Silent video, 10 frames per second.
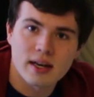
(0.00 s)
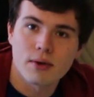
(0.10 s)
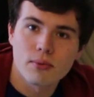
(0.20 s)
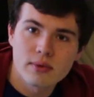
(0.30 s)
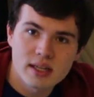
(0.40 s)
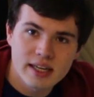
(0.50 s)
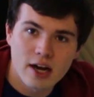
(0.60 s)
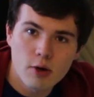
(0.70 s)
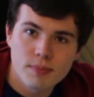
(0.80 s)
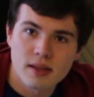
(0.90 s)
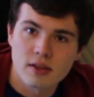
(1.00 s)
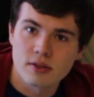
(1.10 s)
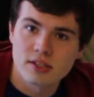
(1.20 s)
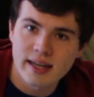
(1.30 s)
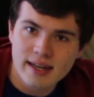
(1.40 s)
and I really hope that their
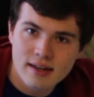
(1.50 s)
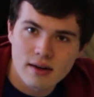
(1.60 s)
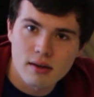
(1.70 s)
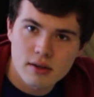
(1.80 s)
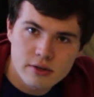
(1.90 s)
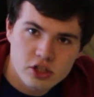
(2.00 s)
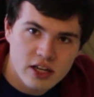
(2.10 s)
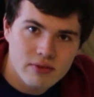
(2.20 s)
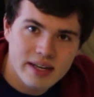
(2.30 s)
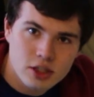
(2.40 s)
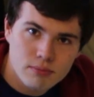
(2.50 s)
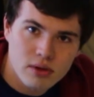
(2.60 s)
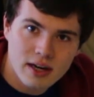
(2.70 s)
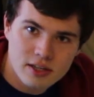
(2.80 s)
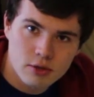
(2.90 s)
second and third generation
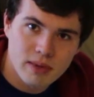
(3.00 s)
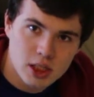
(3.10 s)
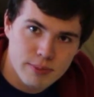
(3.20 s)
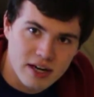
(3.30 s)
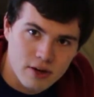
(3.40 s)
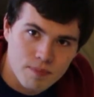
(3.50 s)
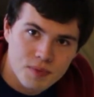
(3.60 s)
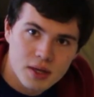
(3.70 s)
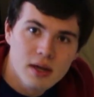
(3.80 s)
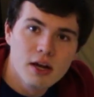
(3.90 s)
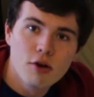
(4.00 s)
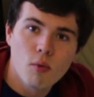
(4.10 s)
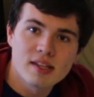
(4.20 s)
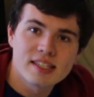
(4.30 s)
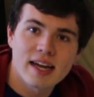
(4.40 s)
products are much better.
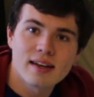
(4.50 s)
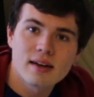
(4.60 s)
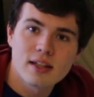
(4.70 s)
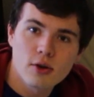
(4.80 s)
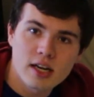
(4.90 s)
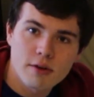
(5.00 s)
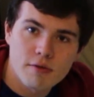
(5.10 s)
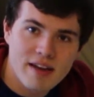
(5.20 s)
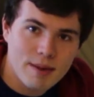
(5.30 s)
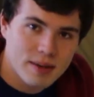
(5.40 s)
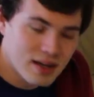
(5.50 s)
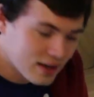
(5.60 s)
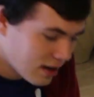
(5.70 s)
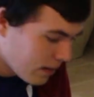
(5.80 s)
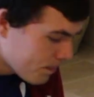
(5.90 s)
Once again, Logan here for
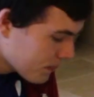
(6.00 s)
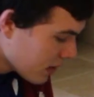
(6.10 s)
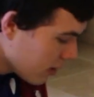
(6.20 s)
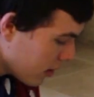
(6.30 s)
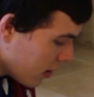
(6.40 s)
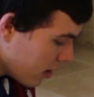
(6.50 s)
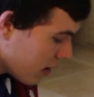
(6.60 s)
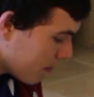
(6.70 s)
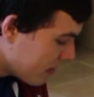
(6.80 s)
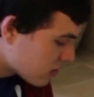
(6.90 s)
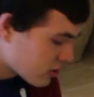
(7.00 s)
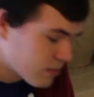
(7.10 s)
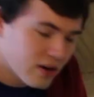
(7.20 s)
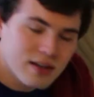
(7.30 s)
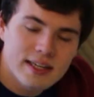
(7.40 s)
VacBin.com. Bissell
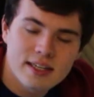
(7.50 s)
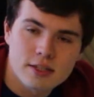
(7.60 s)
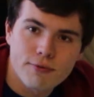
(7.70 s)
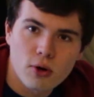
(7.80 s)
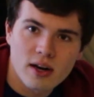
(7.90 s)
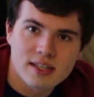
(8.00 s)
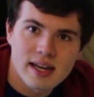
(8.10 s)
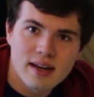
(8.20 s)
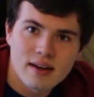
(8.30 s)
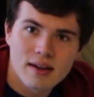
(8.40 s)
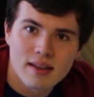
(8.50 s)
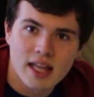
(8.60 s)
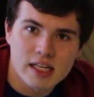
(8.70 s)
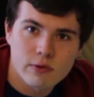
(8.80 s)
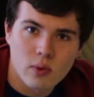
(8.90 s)
SmartClean gets a 4 out of 10. Thanks for